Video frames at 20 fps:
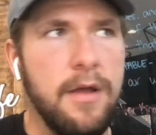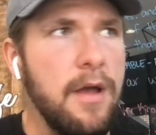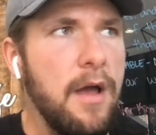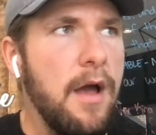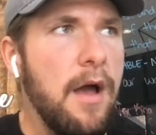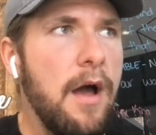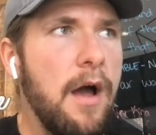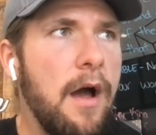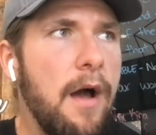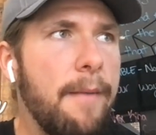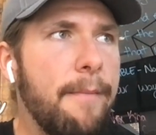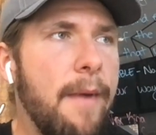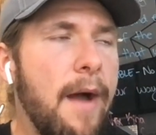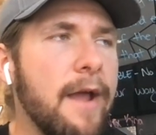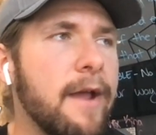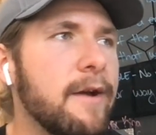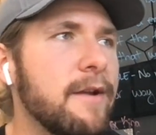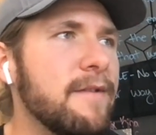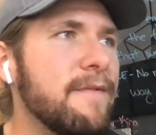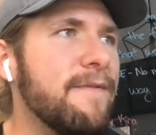I
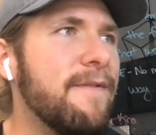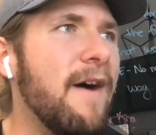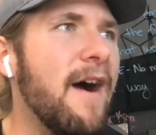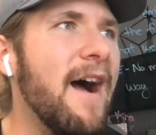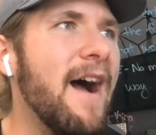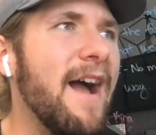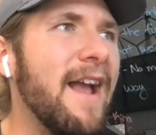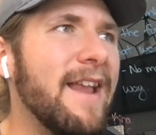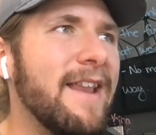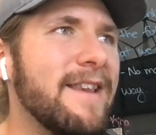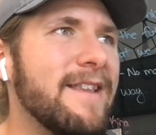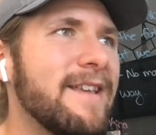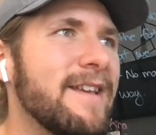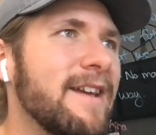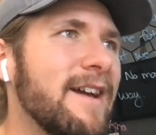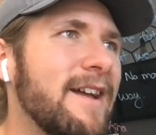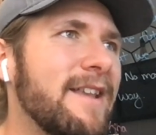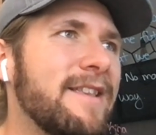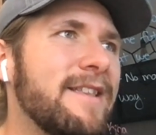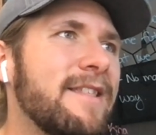couldn't find
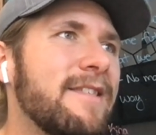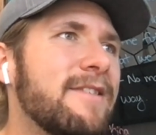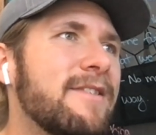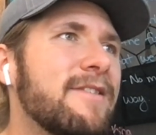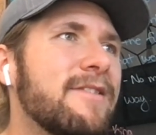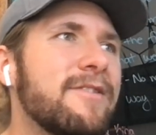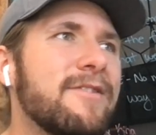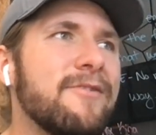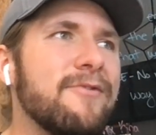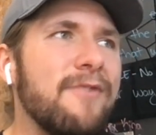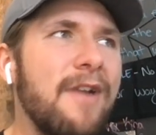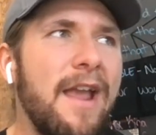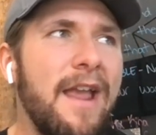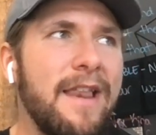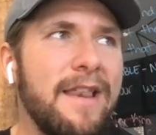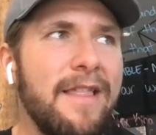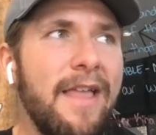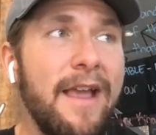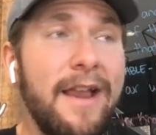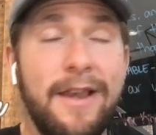a
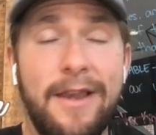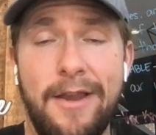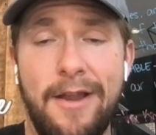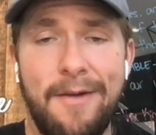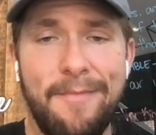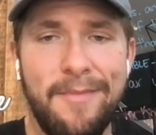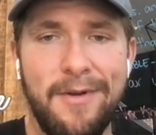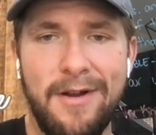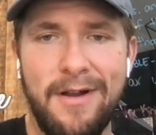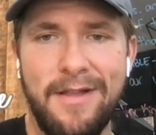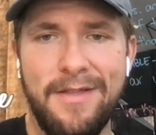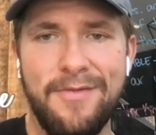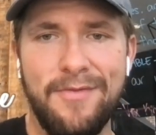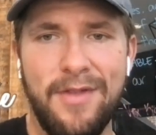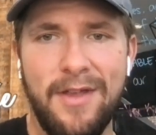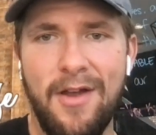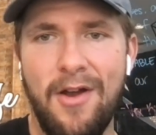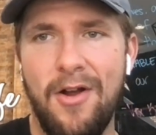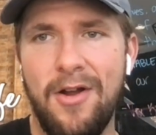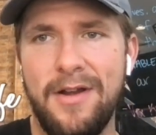straight like number. It's
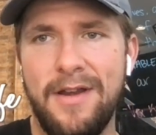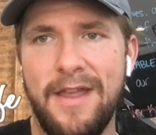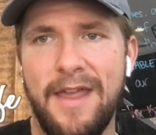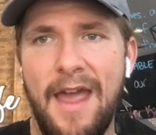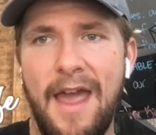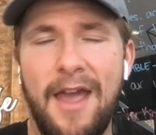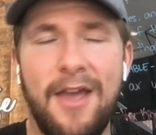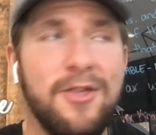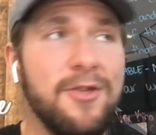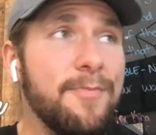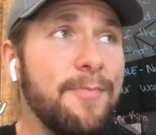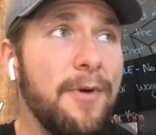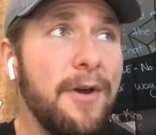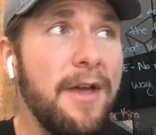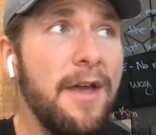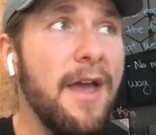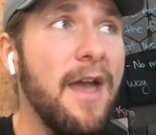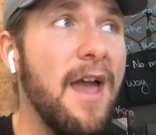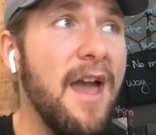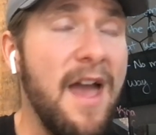really hard to gauge,
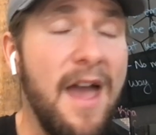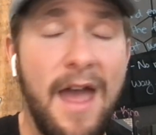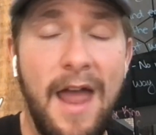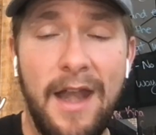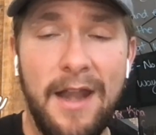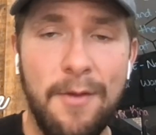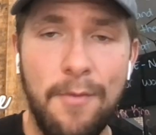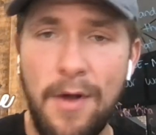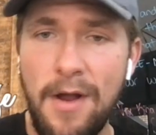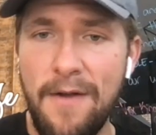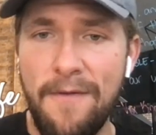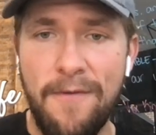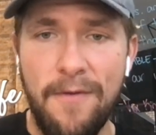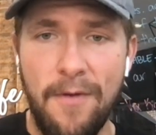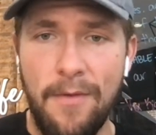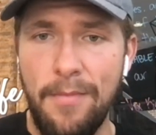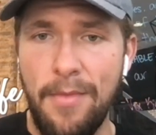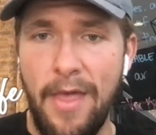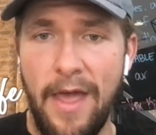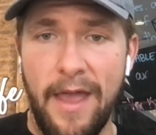but anywhere
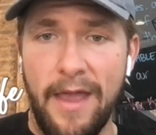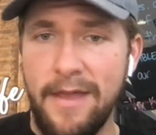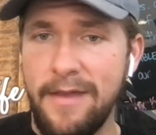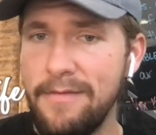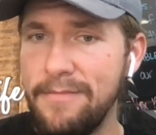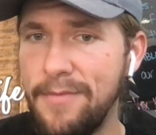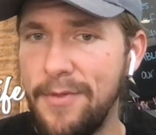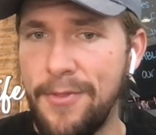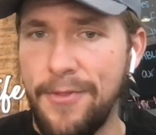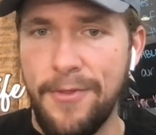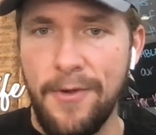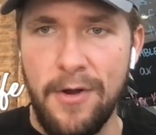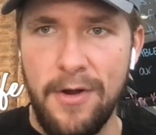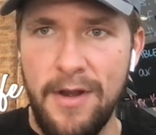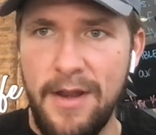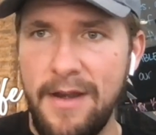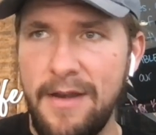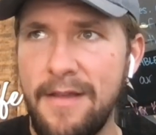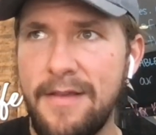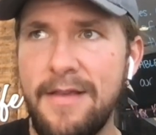from like
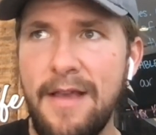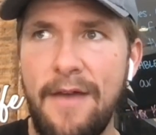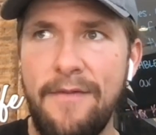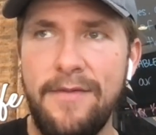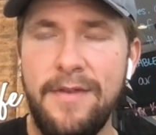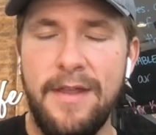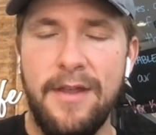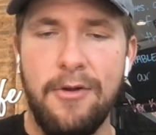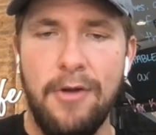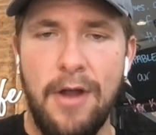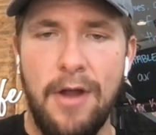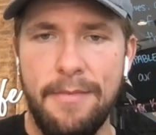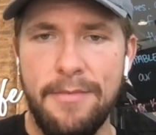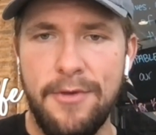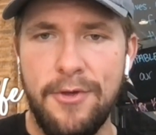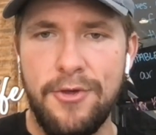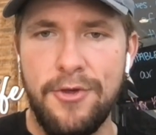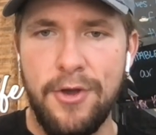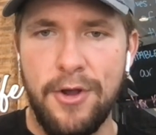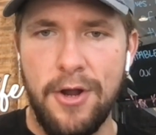30 to 70 grams
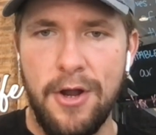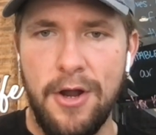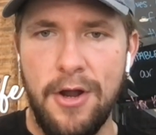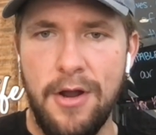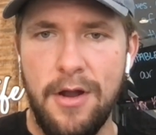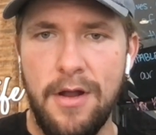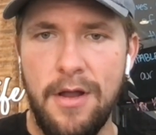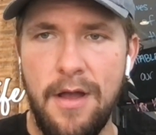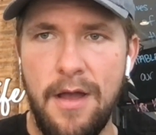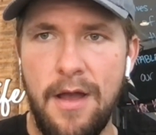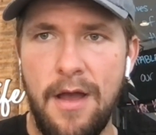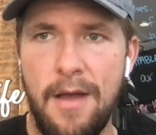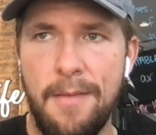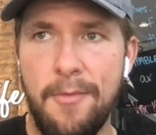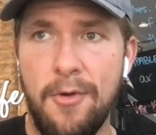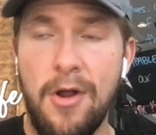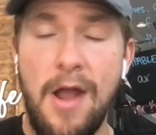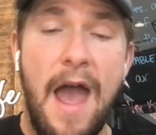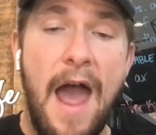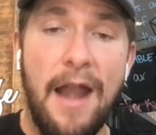of sugar
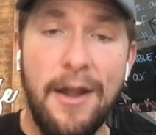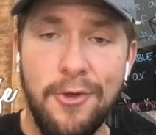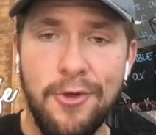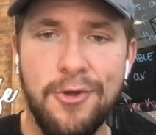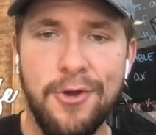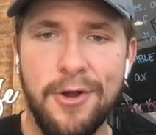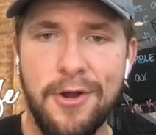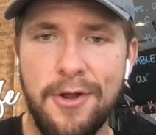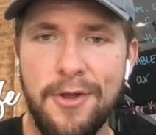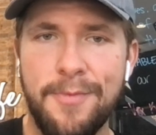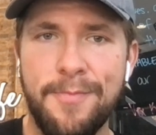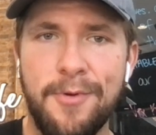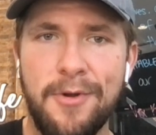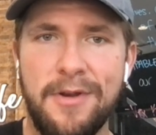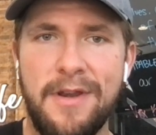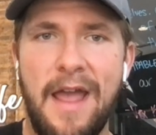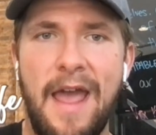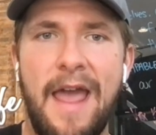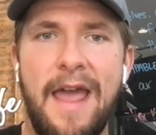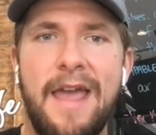or added sugars per
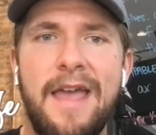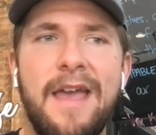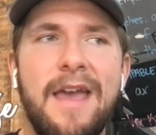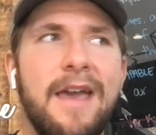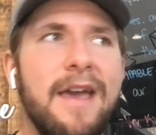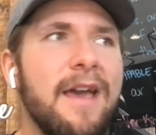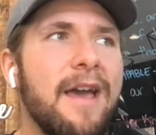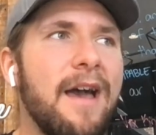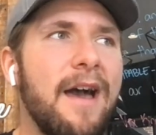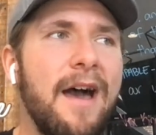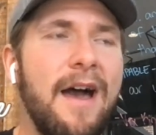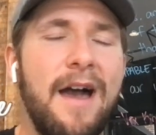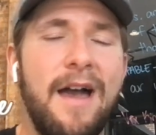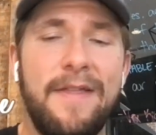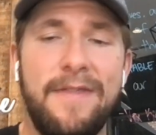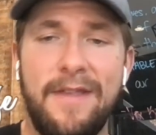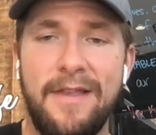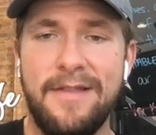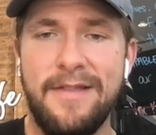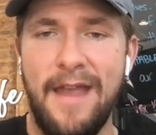day
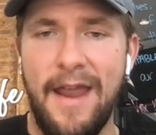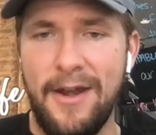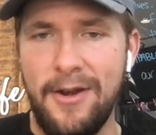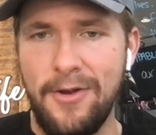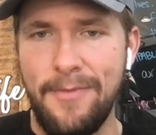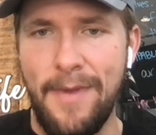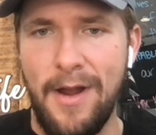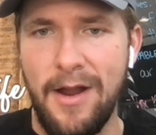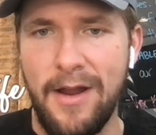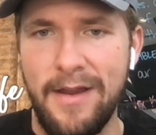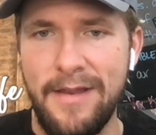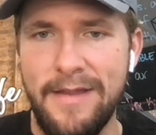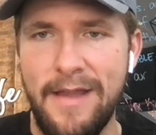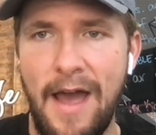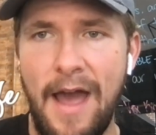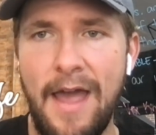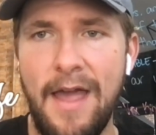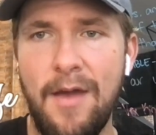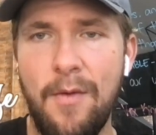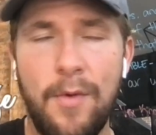in the standard American
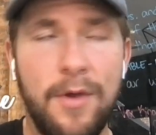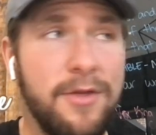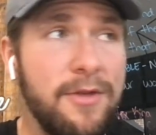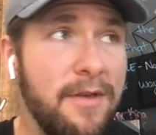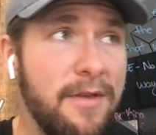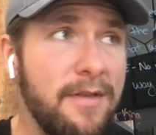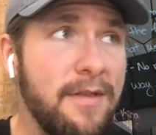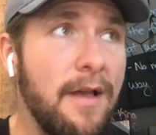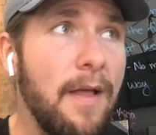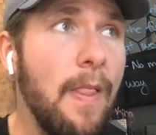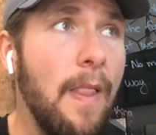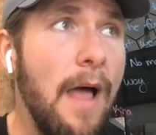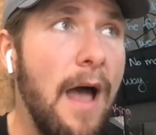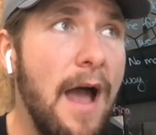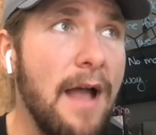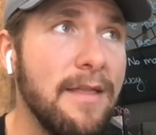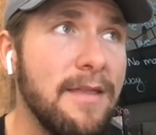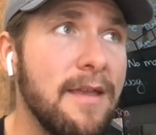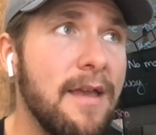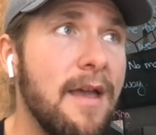diet, which is a
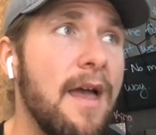lot.